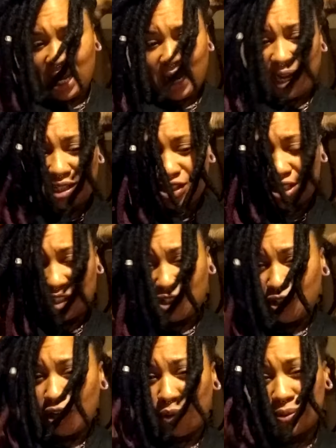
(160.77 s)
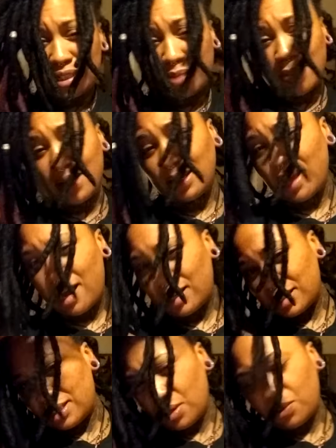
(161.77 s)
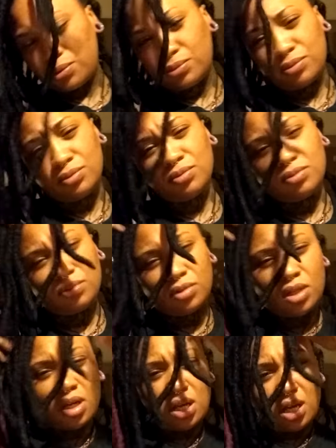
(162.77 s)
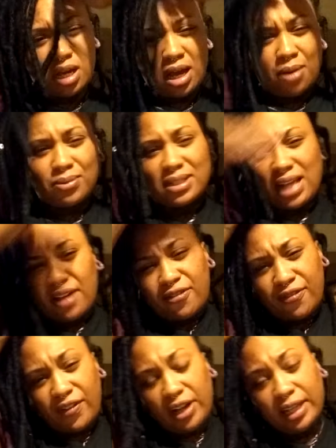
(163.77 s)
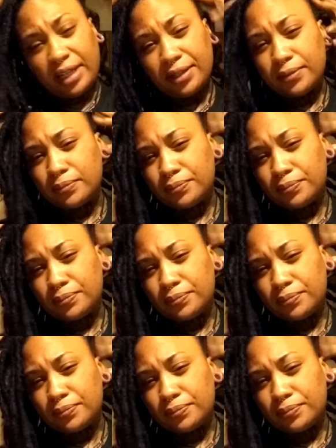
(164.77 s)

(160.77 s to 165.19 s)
I just, was in my locks, so I was like, fuck it.